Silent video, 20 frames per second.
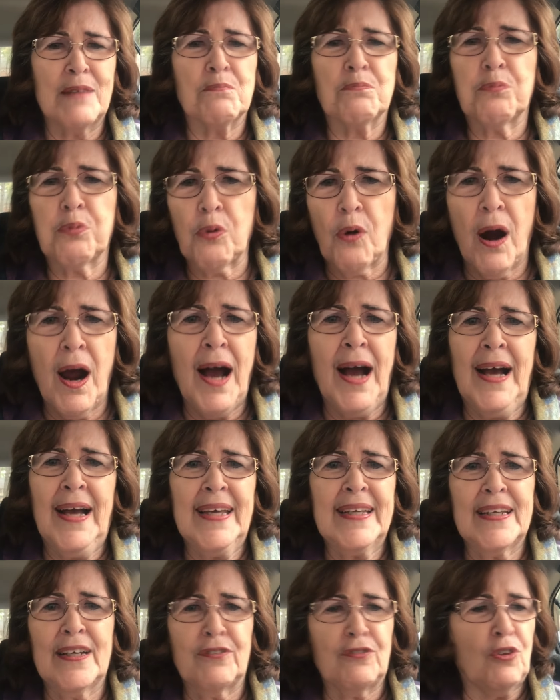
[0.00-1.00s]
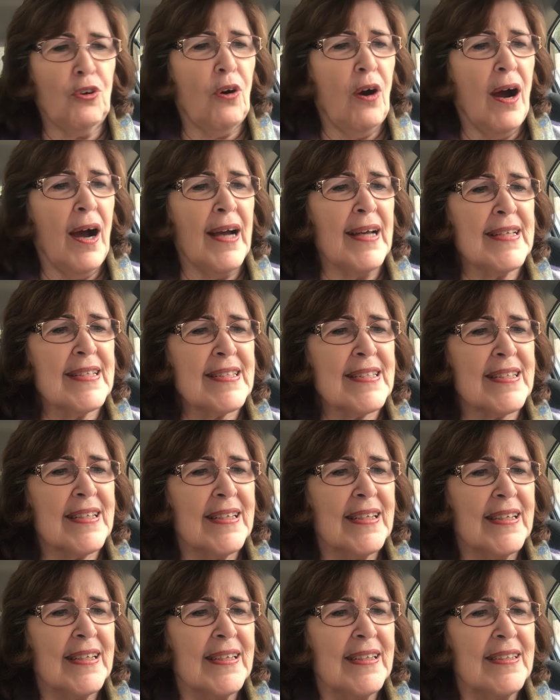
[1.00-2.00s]
bride of Christ,
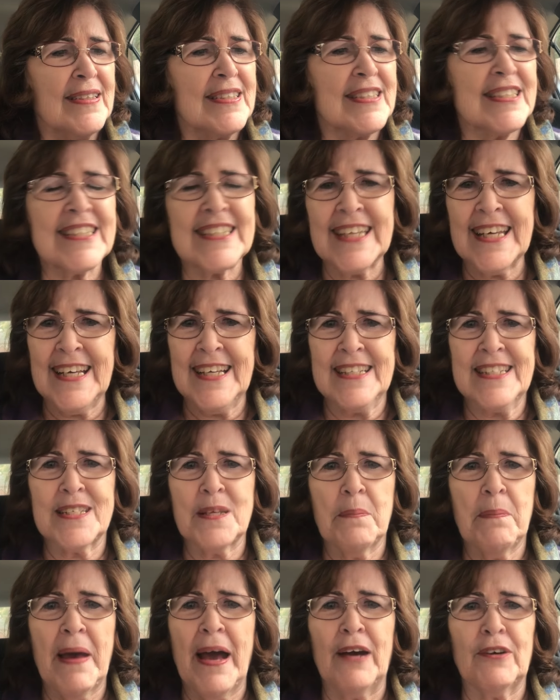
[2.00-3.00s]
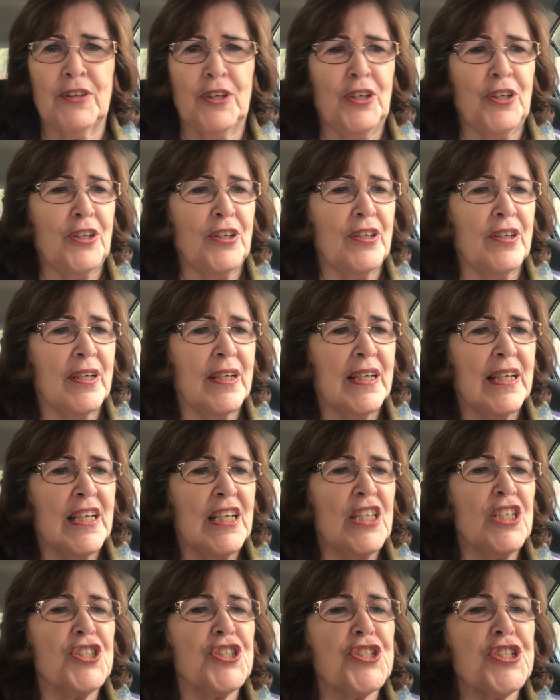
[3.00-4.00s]
says about her,
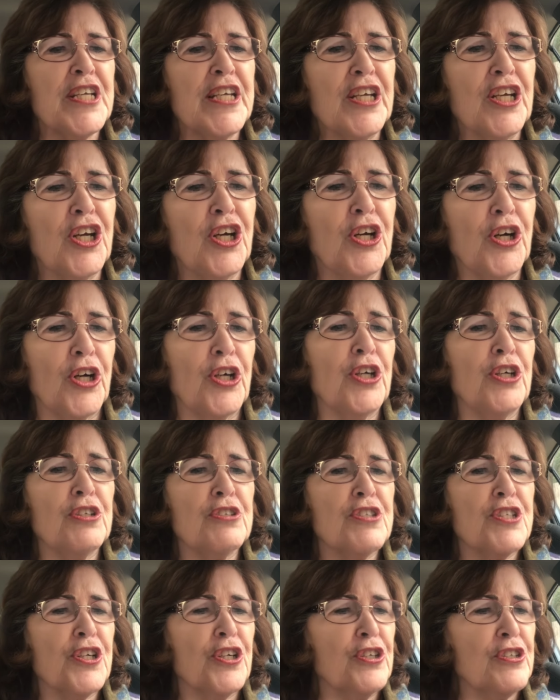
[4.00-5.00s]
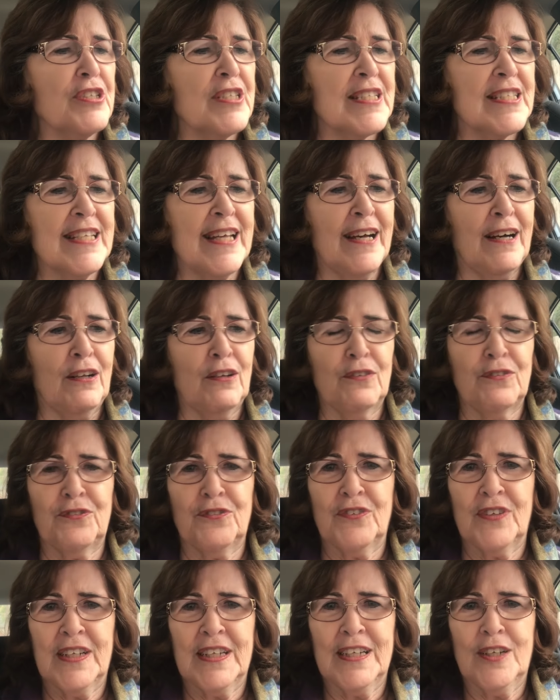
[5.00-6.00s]
she girds herself
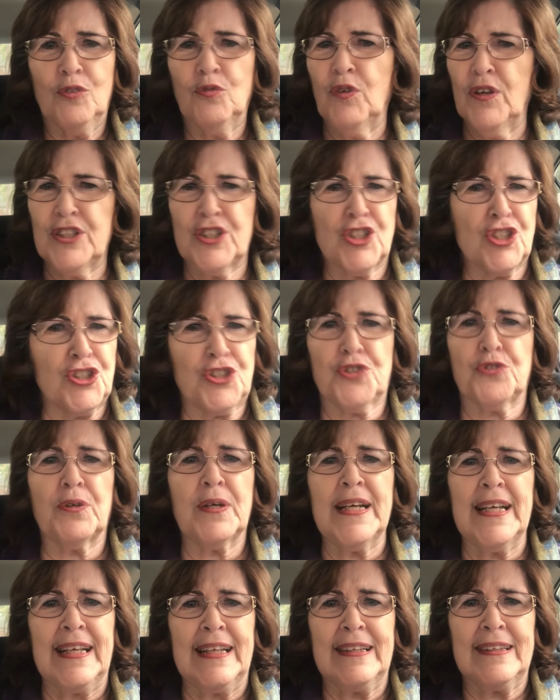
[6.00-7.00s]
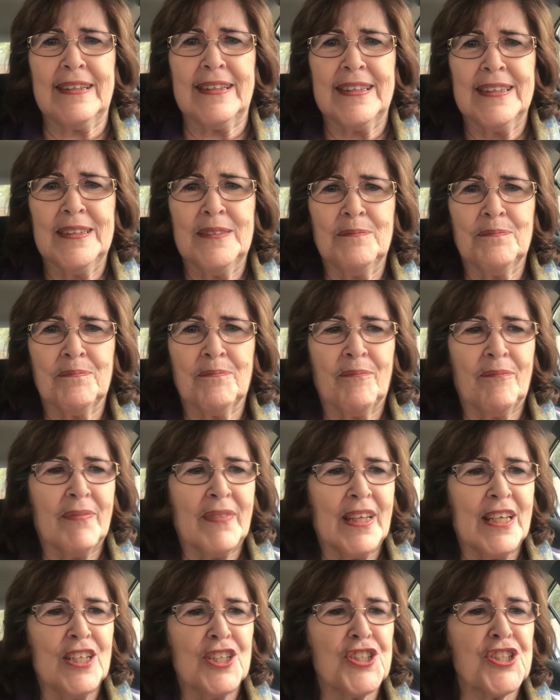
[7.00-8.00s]
with strength.
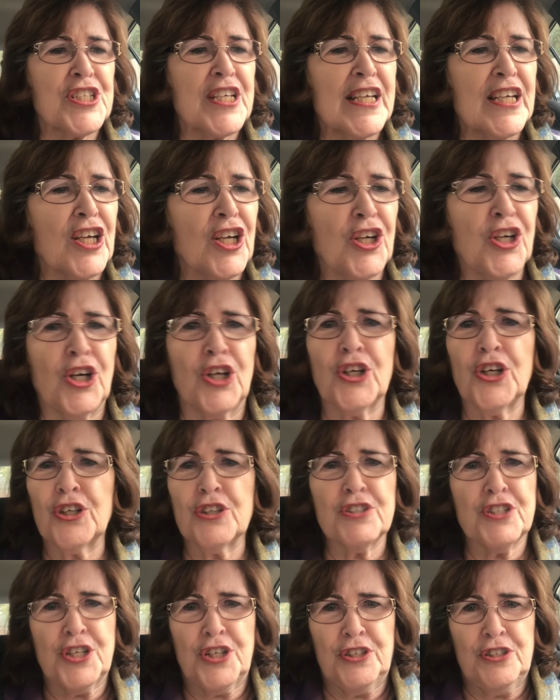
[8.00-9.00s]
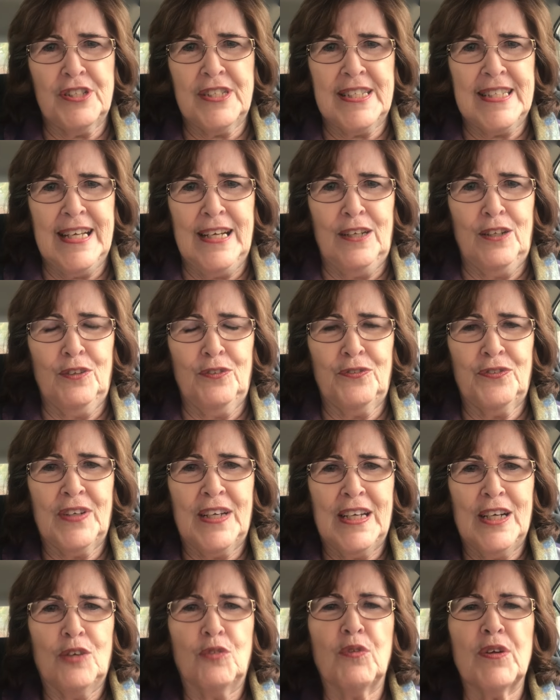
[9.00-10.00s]
She girds herself
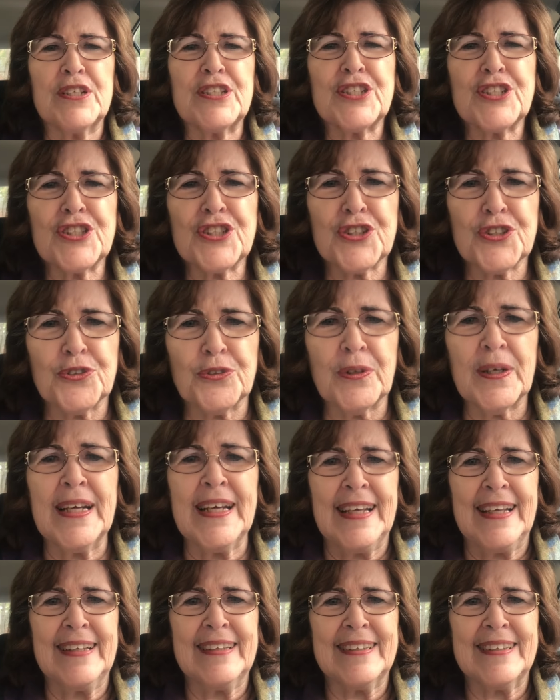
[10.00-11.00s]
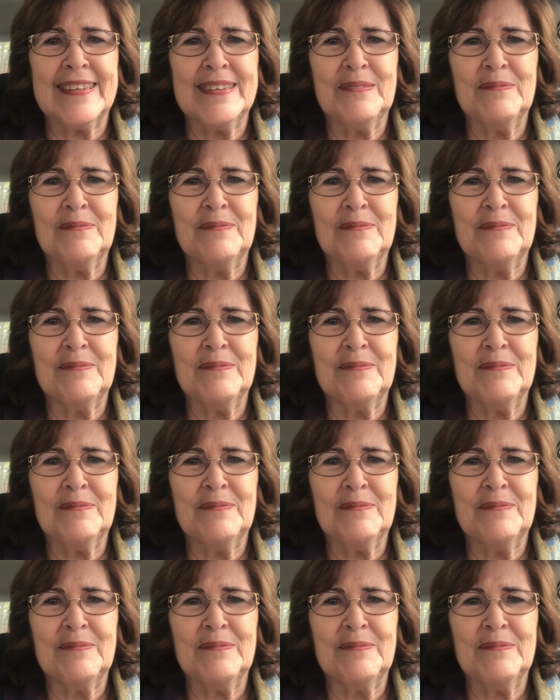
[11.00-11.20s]
with strength.